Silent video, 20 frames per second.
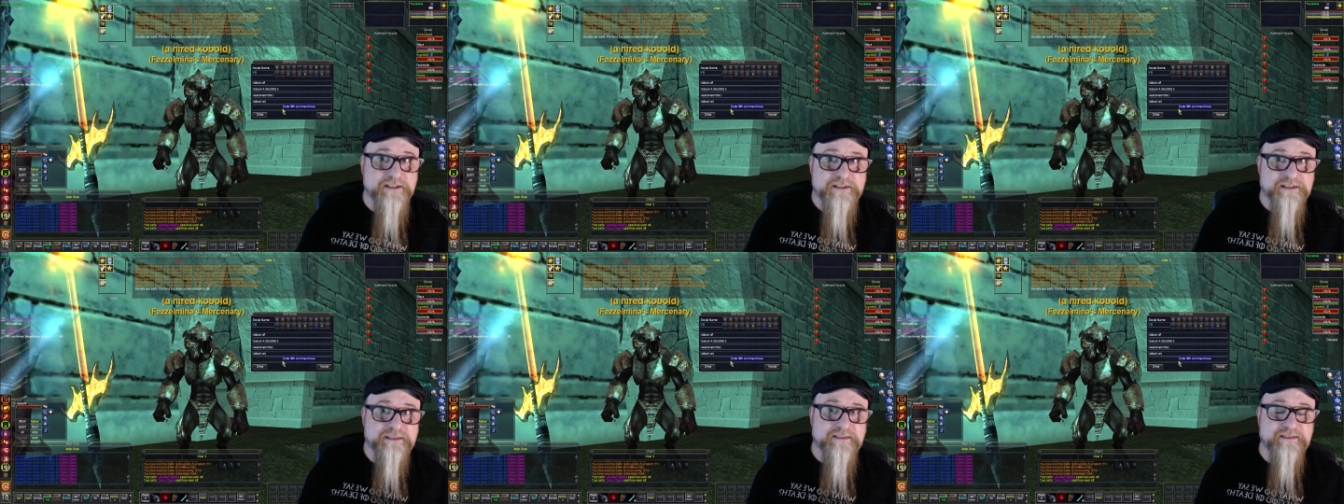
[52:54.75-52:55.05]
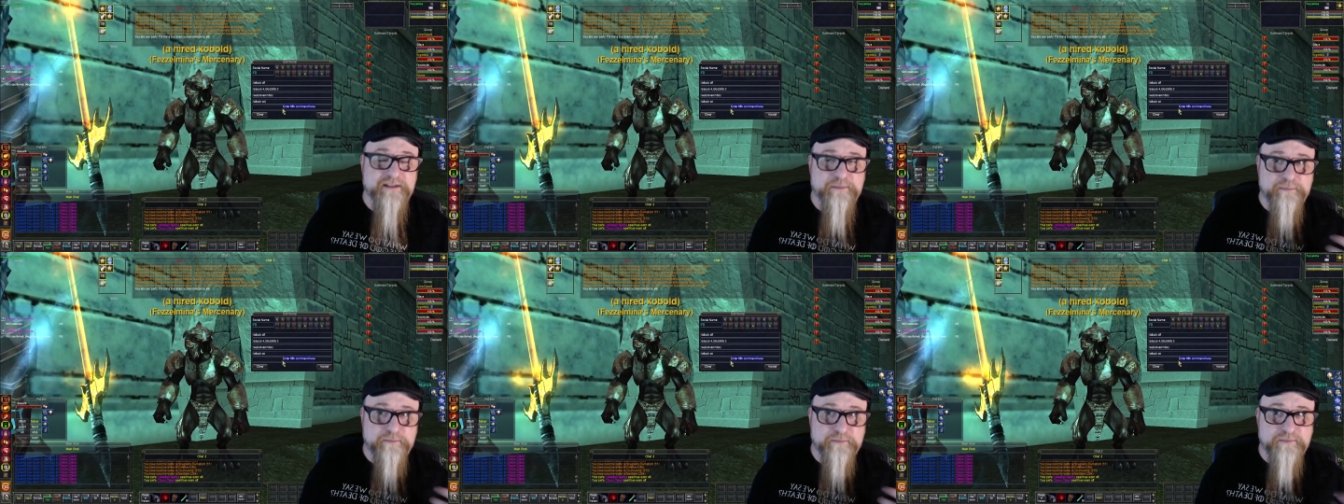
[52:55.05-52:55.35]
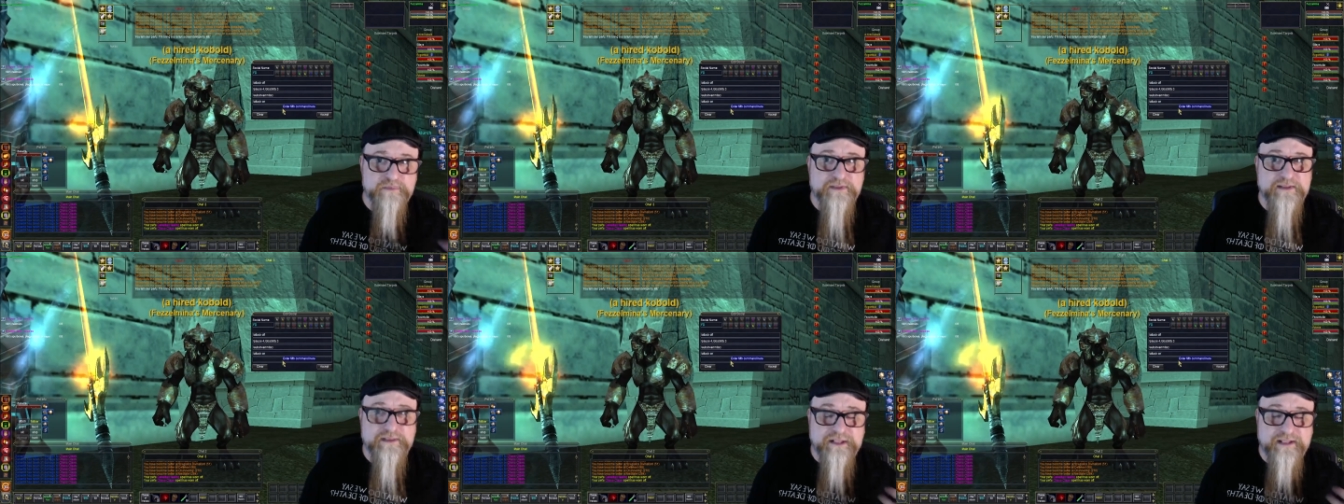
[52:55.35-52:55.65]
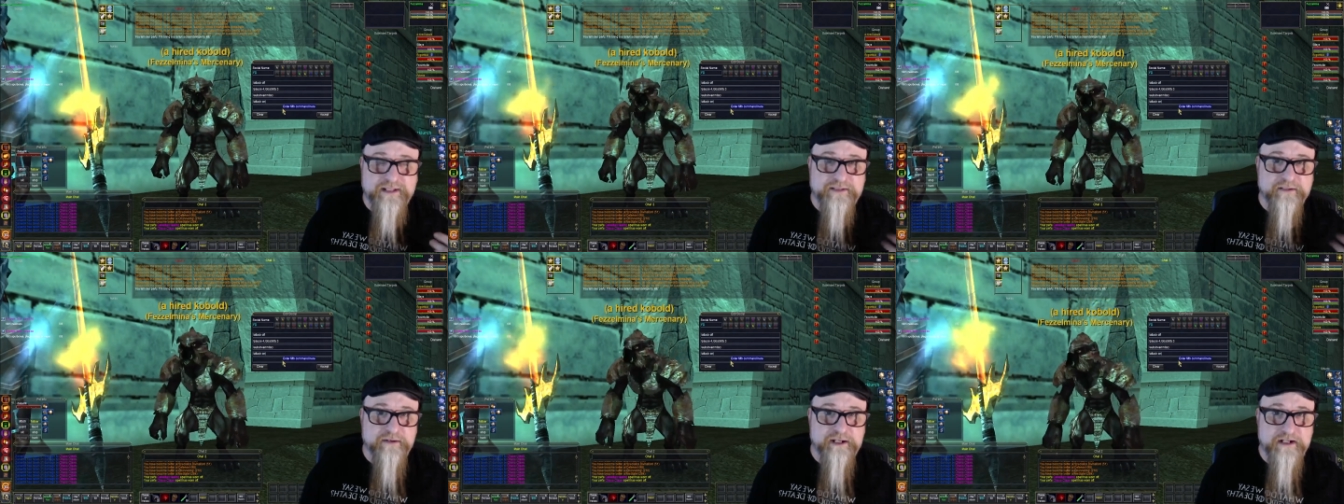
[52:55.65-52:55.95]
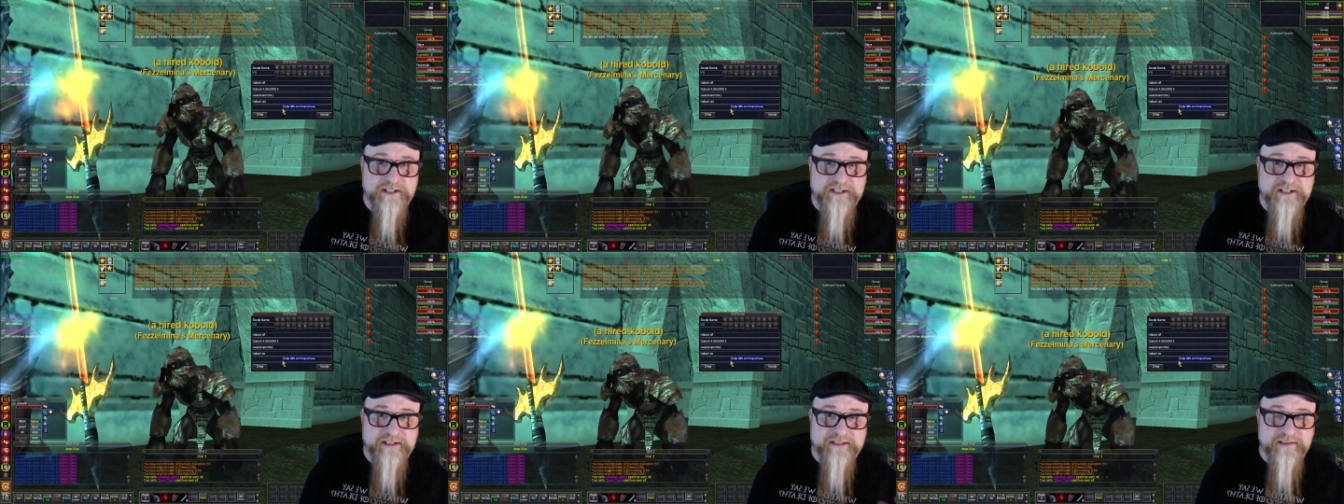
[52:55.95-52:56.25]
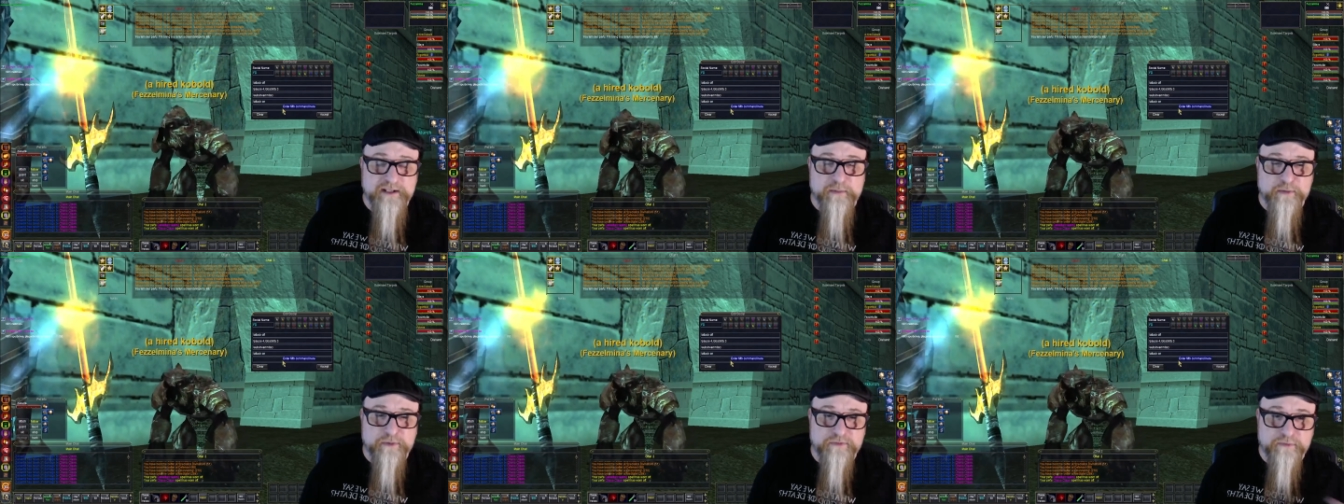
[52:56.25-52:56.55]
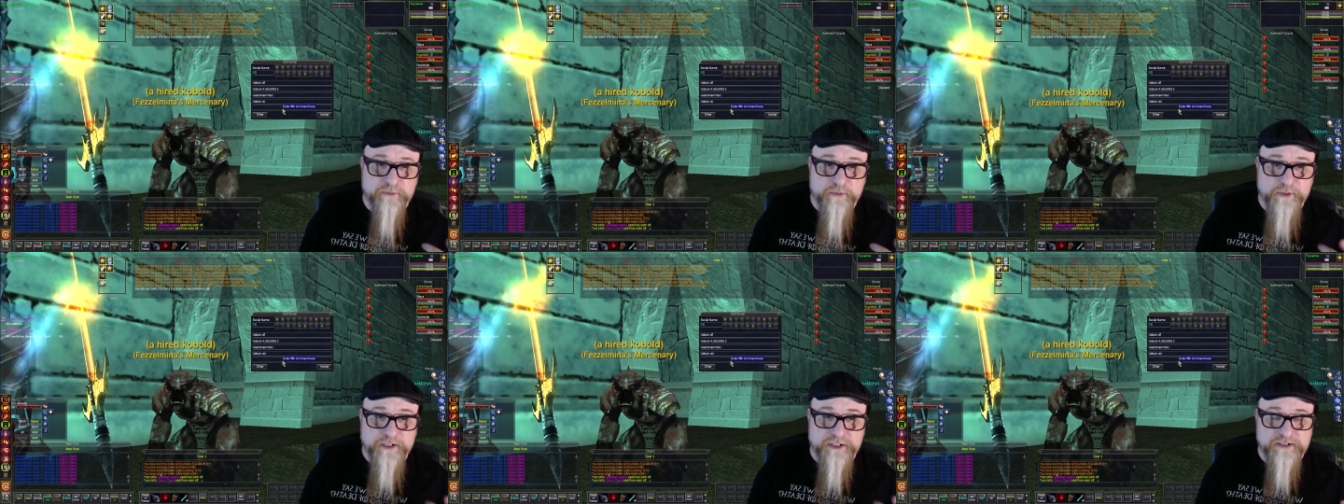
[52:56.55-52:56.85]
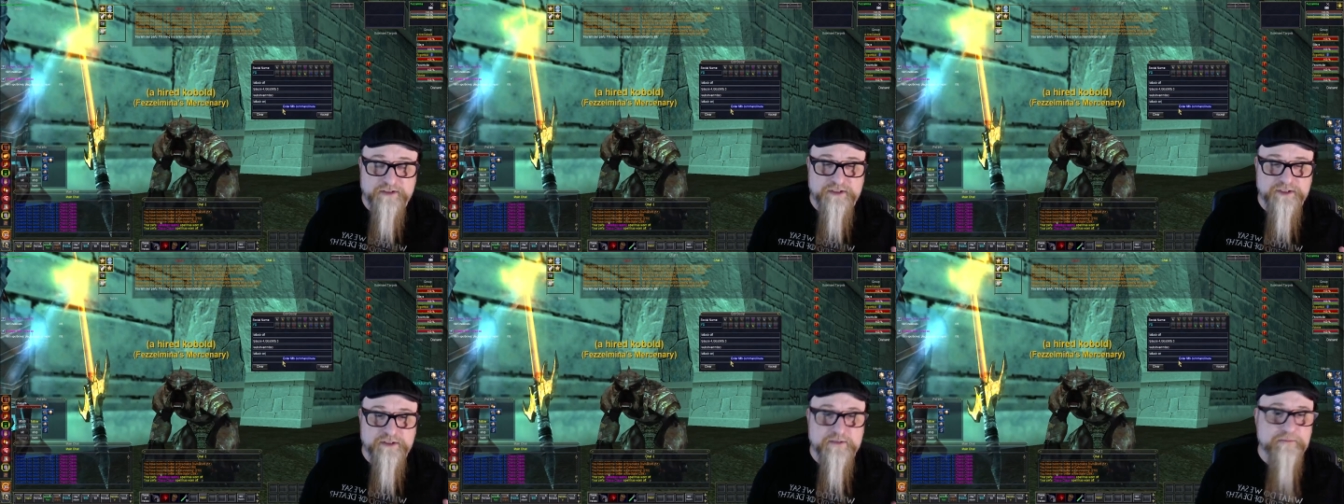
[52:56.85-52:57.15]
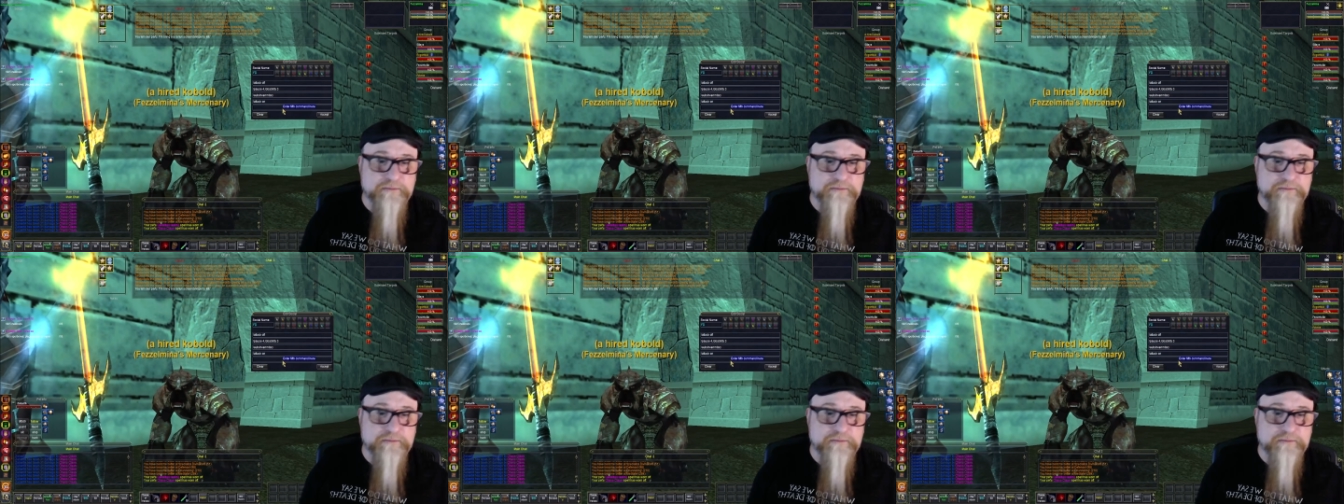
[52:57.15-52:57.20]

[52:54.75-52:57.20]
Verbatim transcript: Some later on you get double forage.